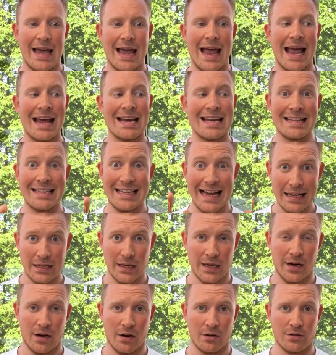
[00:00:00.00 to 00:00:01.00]
And in that
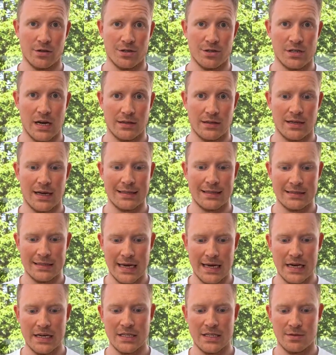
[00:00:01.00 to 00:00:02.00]
character set, a
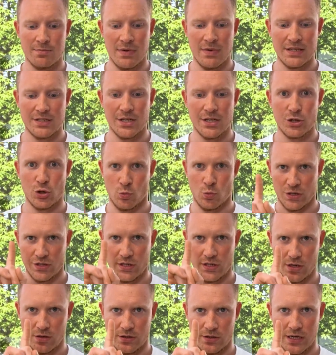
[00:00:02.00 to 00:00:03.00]
text message, one
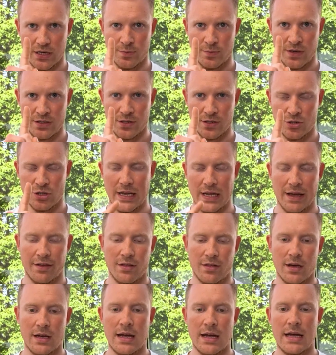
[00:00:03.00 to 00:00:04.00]
single text message length,
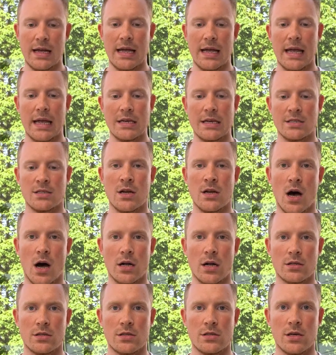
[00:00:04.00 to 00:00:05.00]
is
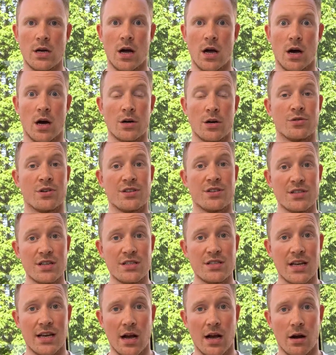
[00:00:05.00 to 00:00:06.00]
not
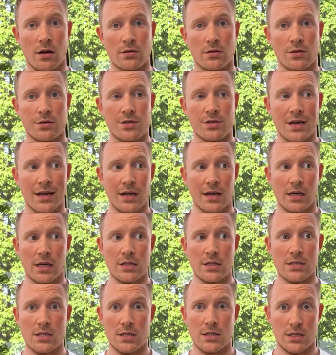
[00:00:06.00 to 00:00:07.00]
160 characters,
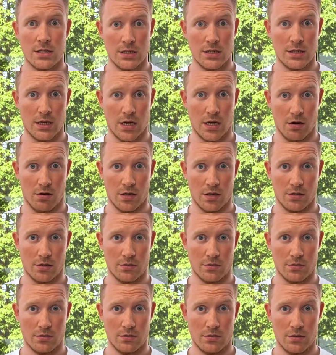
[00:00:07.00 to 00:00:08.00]
it's 60
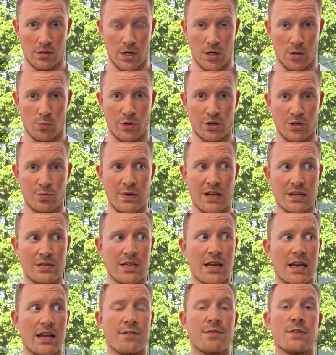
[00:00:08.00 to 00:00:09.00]
characters, which means
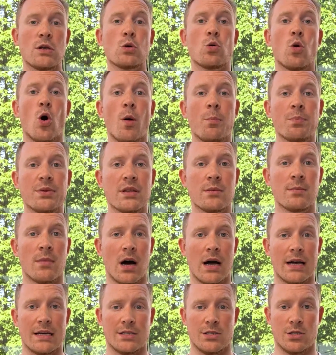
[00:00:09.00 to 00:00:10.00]
that if you
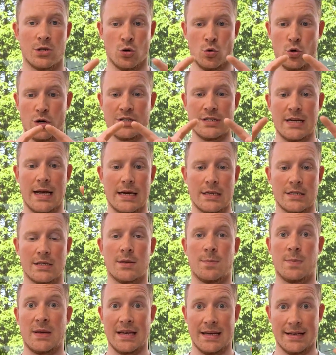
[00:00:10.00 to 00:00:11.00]
optimized your text to
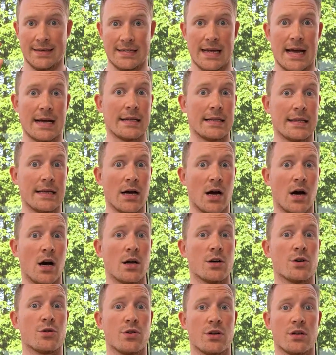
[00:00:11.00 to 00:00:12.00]
be exactly
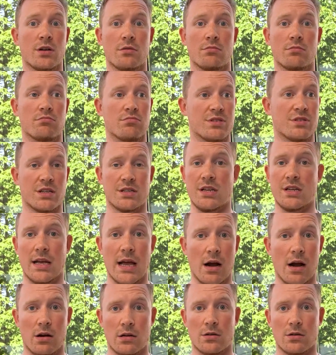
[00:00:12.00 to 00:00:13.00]
160
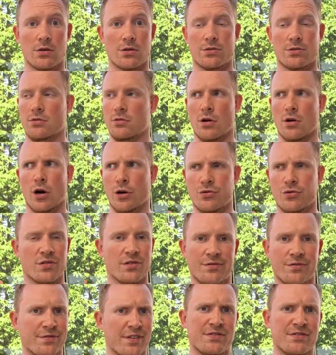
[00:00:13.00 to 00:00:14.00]
characters or
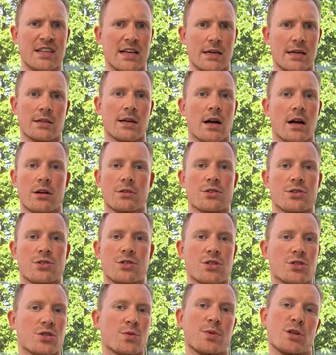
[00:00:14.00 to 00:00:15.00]
158 characters
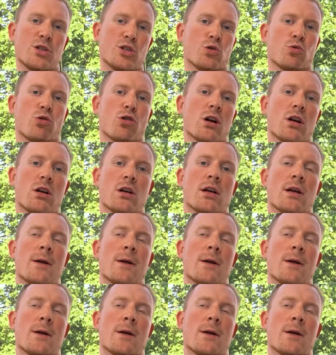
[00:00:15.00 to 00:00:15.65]
just to be sure,